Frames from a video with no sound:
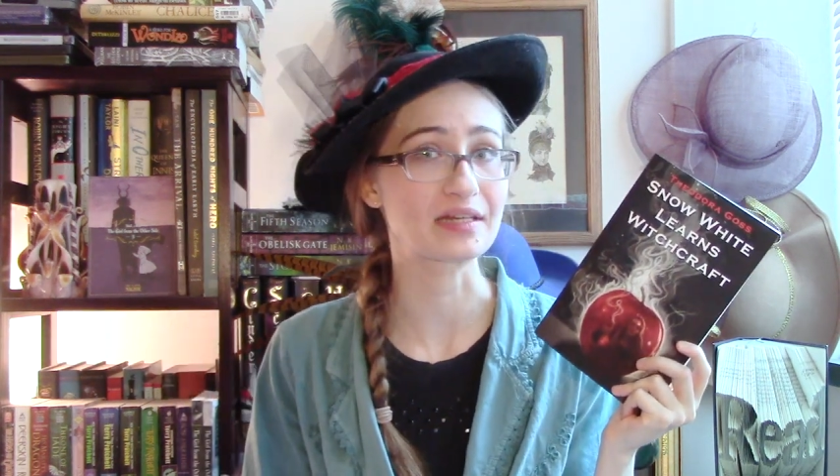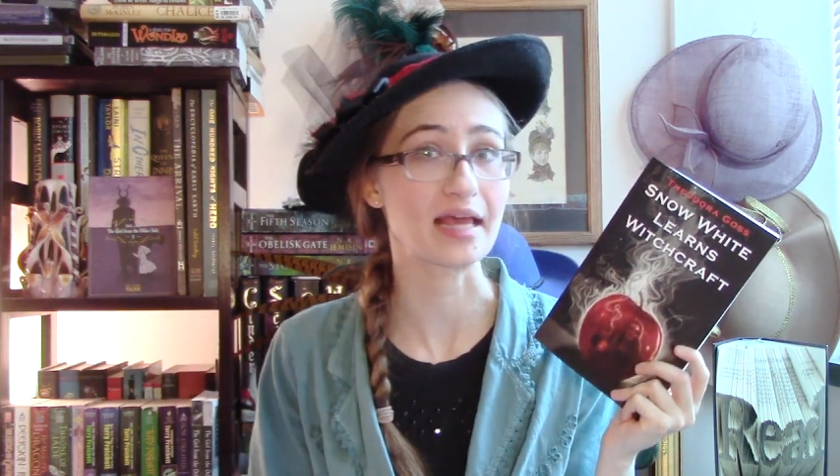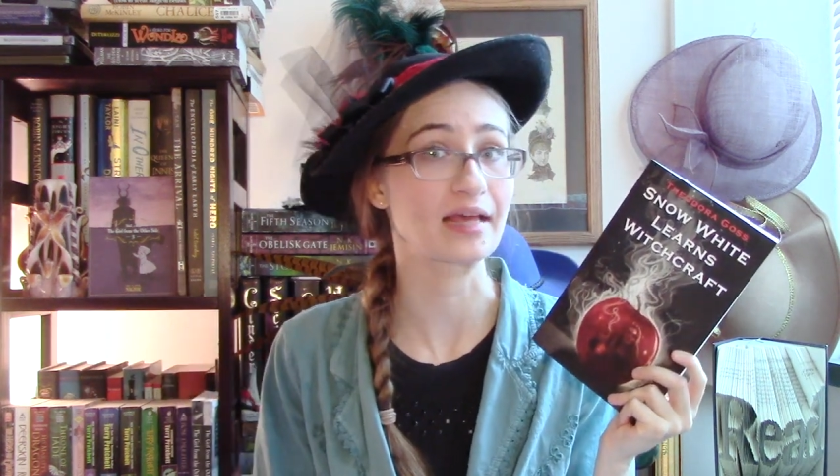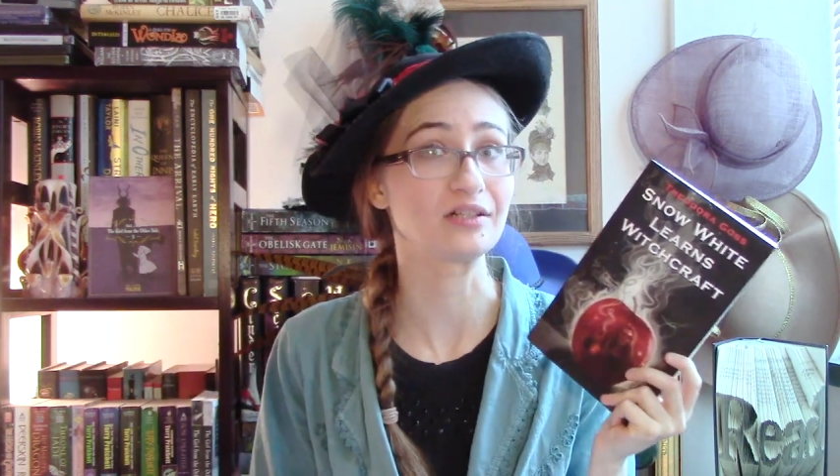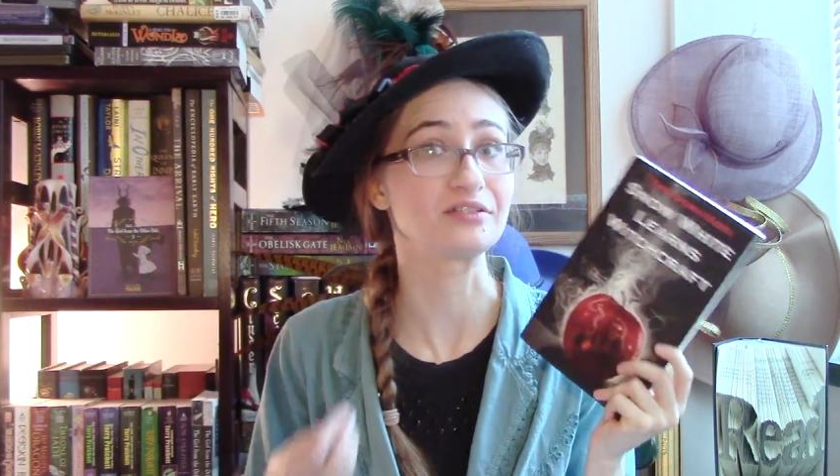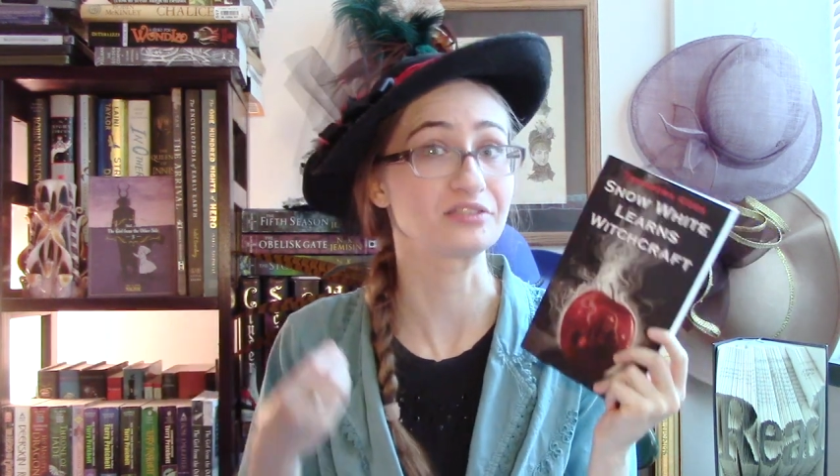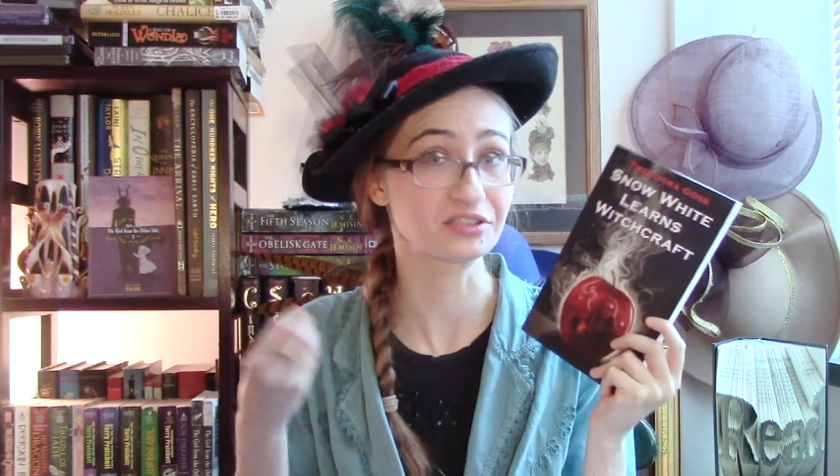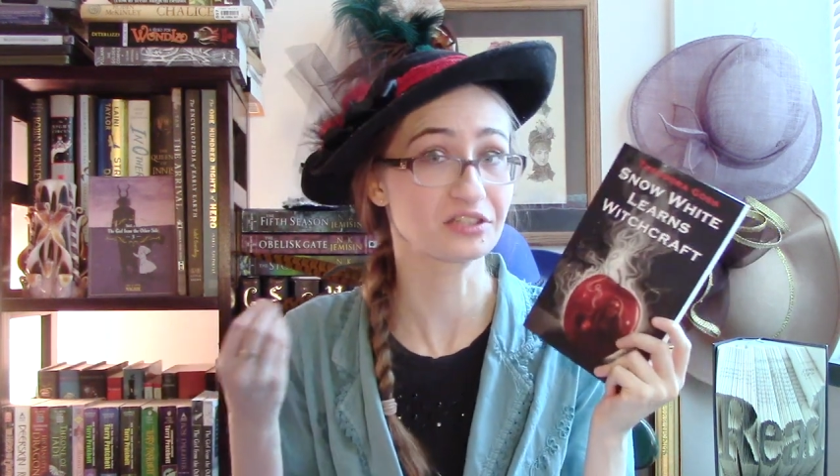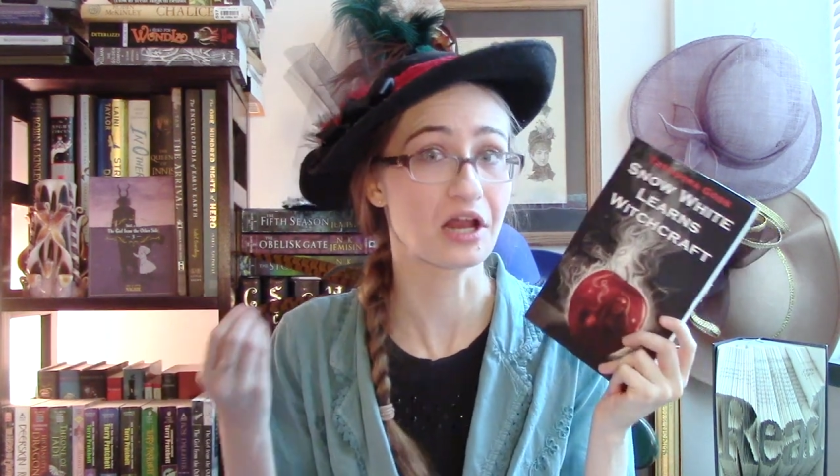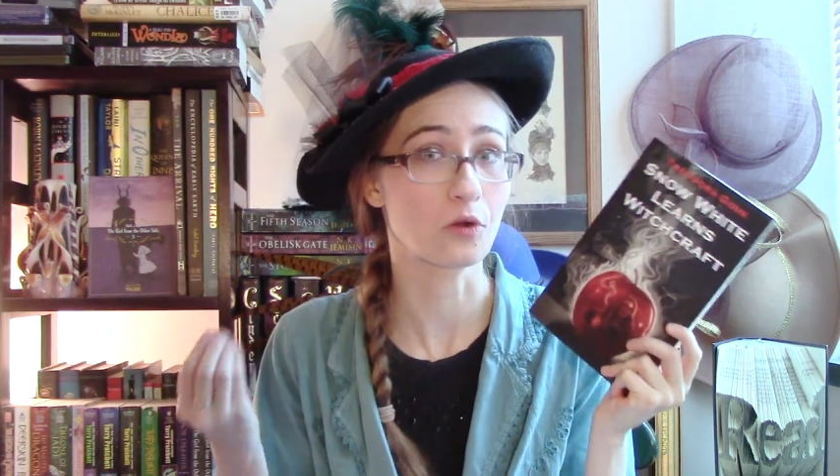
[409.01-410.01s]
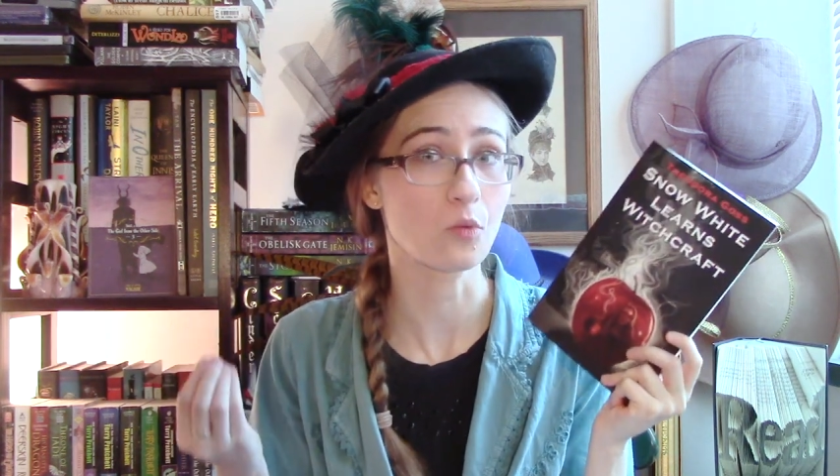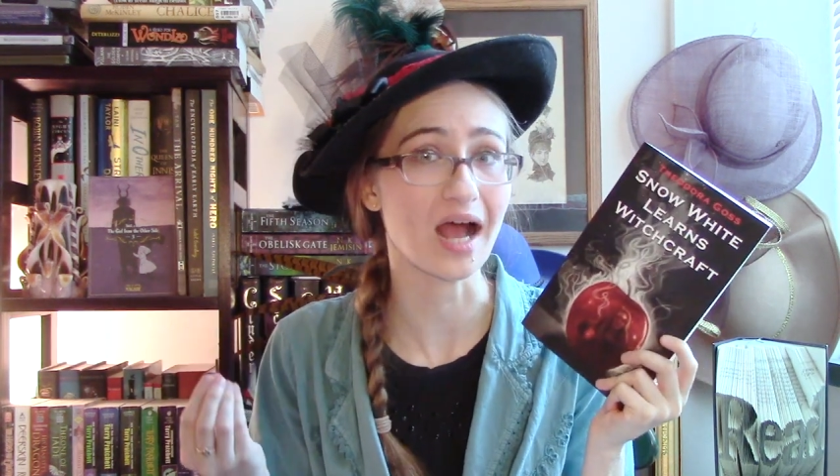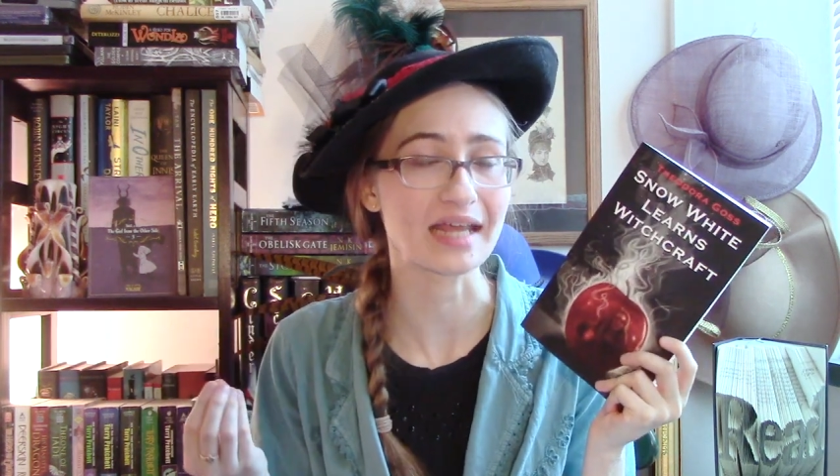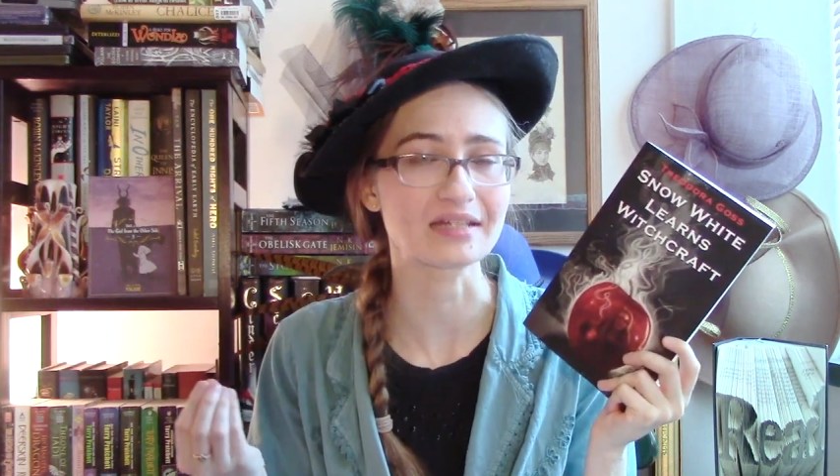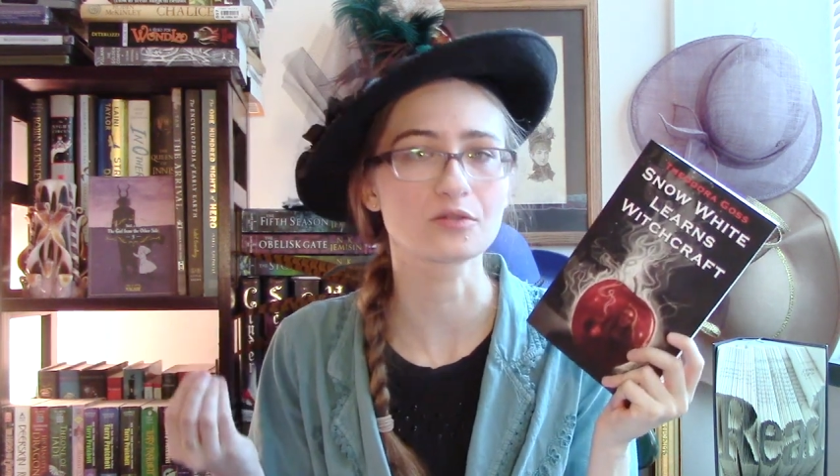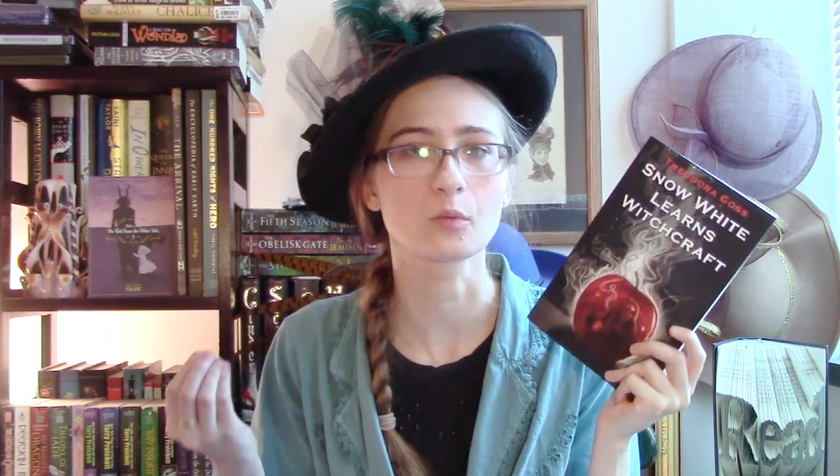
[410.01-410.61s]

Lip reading: tale, Snow White,